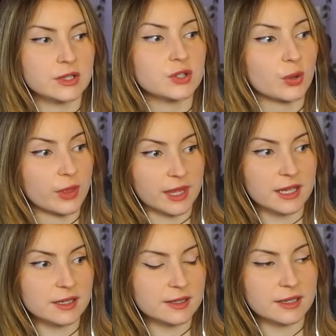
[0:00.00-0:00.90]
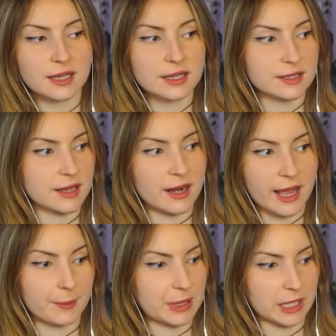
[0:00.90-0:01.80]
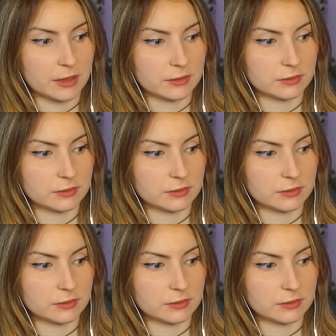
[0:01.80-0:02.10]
So this is not happening.